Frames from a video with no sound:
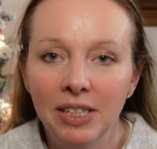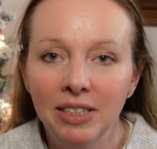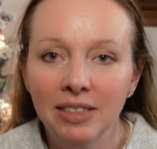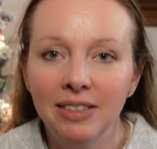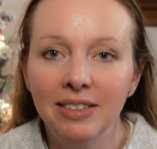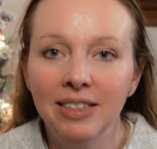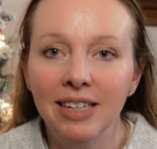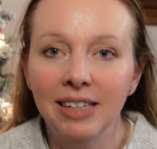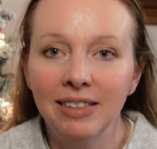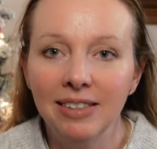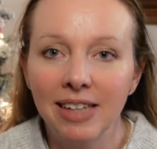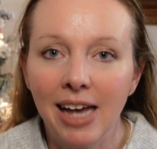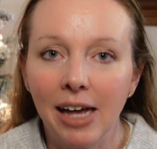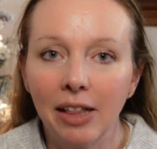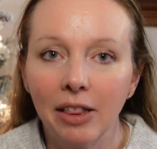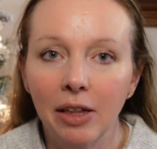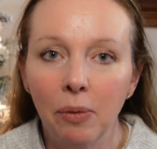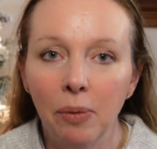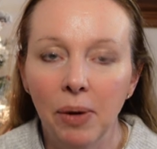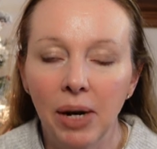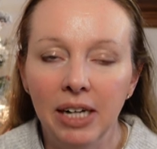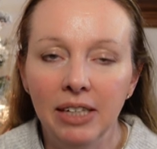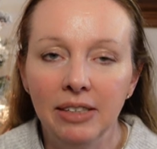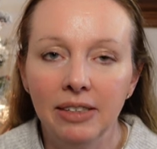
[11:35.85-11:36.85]
This is exactly
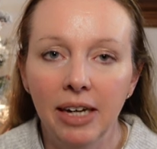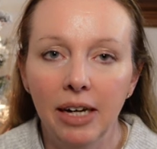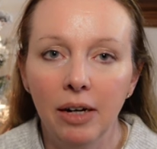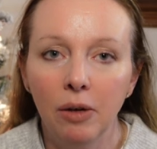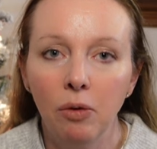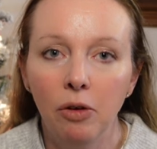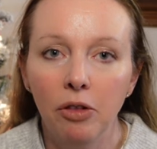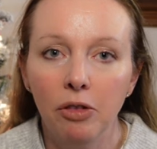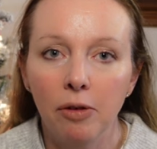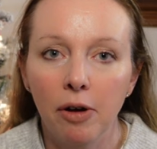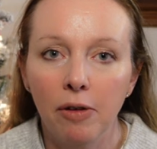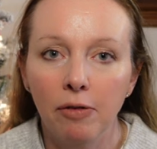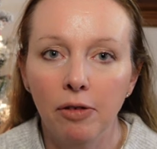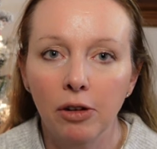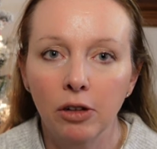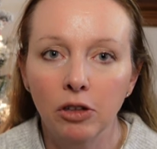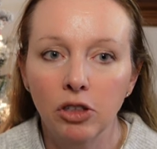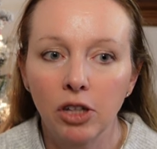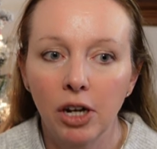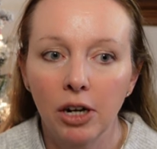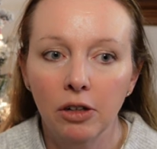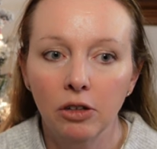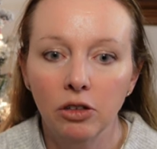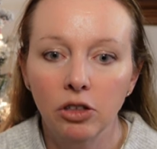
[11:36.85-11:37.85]
what I did with our
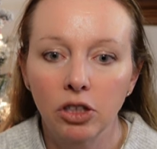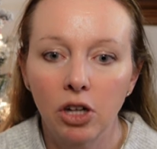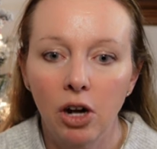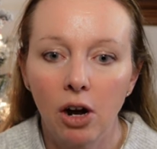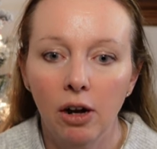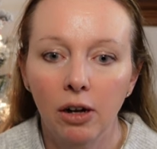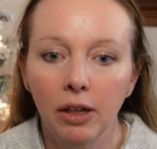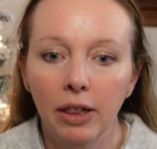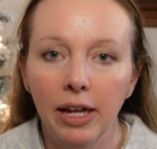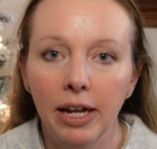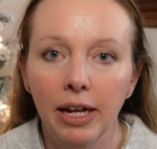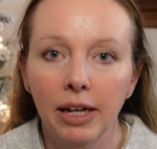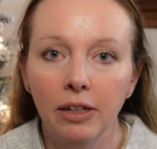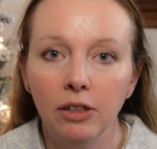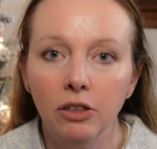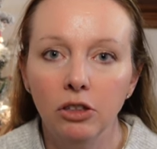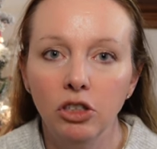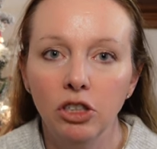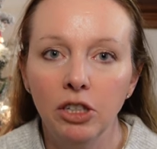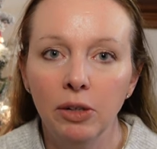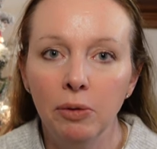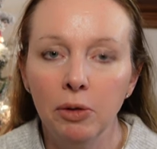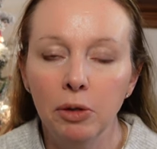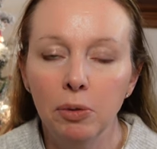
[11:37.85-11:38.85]
first daughter, Scarlett.
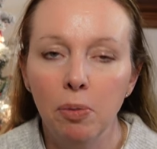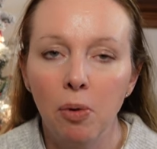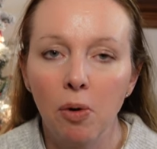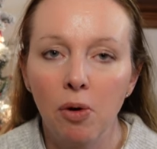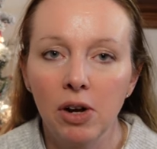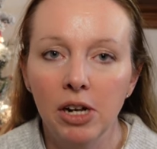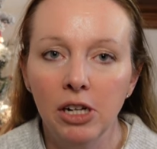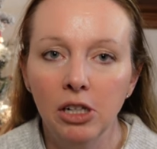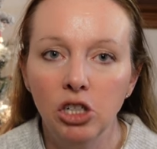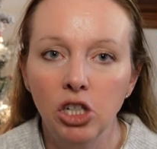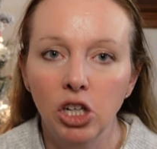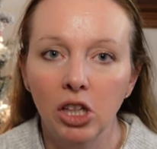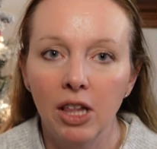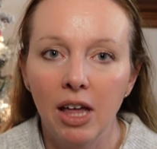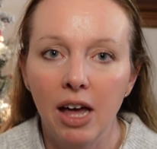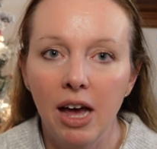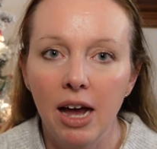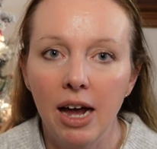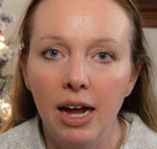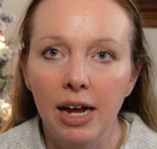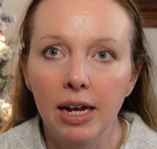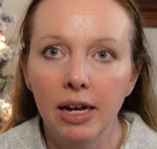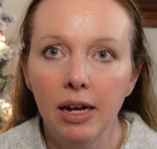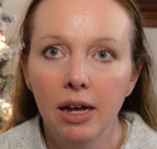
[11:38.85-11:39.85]
She was born in
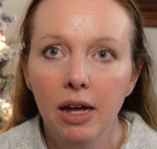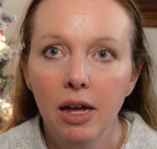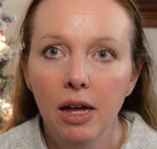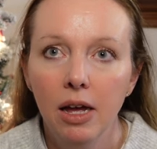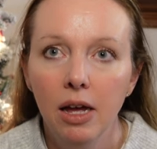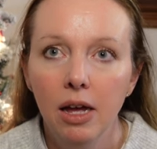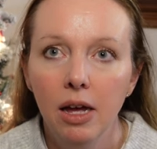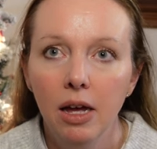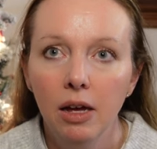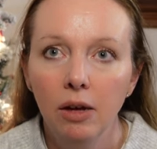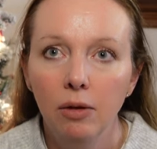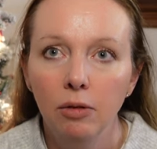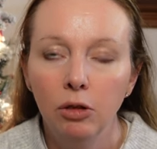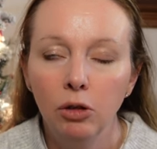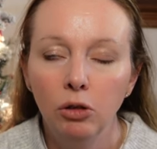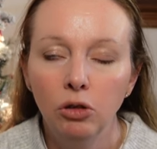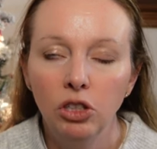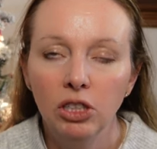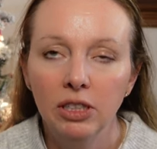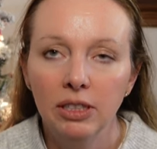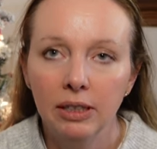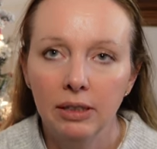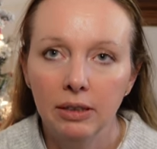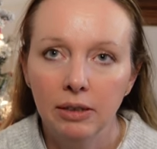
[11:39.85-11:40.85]
July,
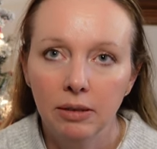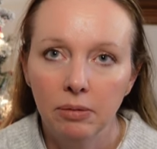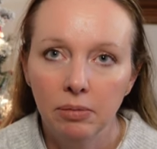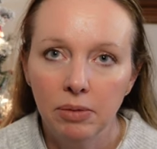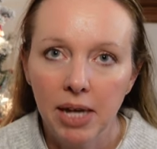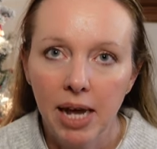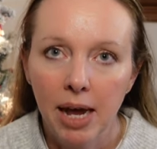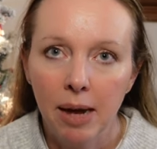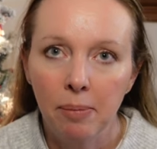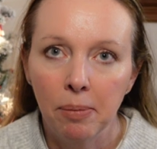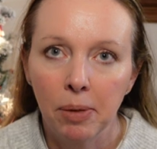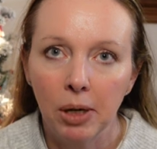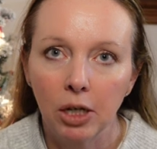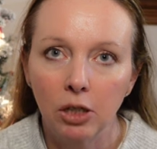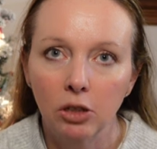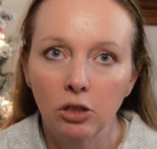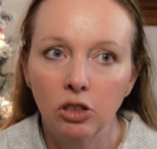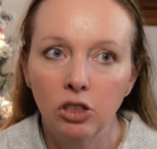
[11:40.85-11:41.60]
Lucia's in September.